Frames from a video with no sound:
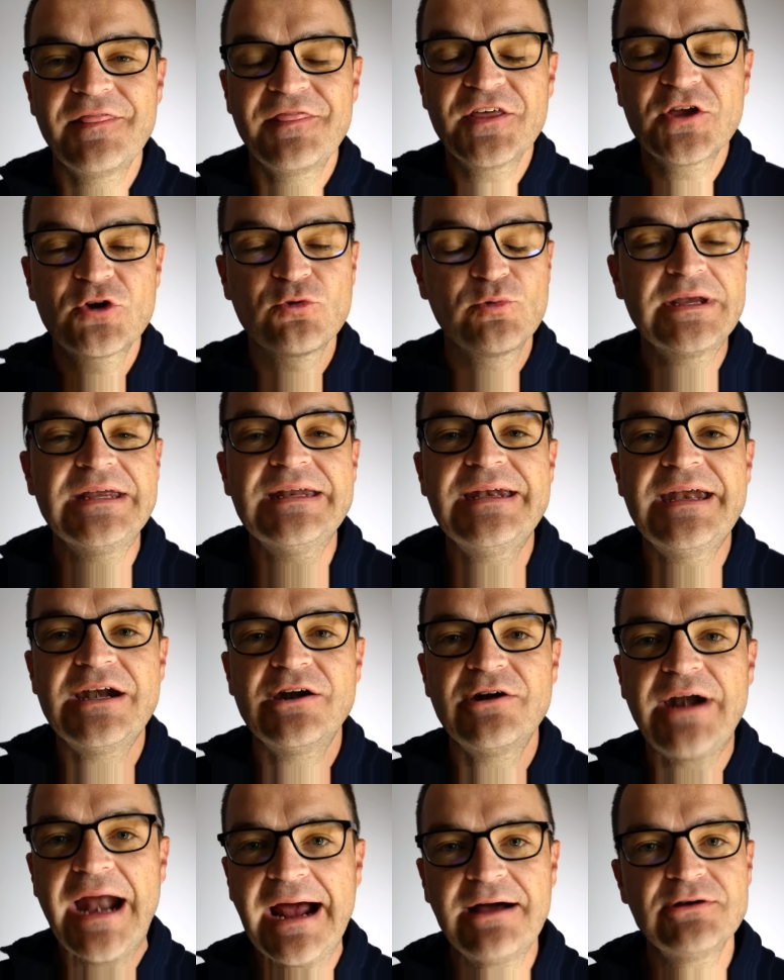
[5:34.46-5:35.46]
The green
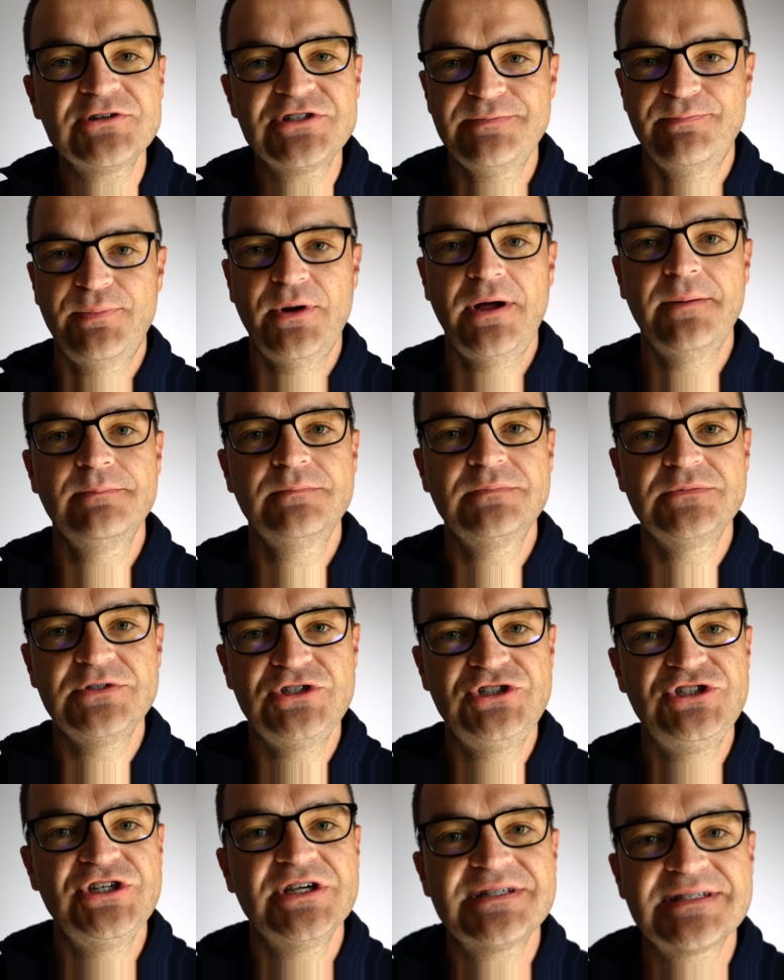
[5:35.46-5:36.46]
hair algae problem
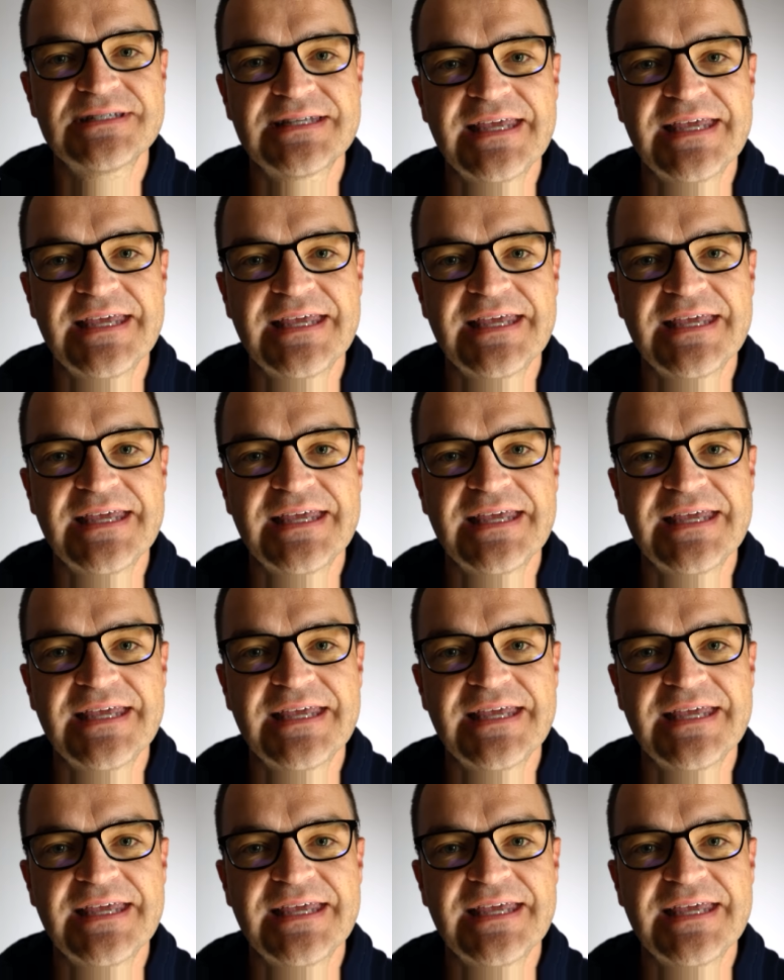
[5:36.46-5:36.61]
just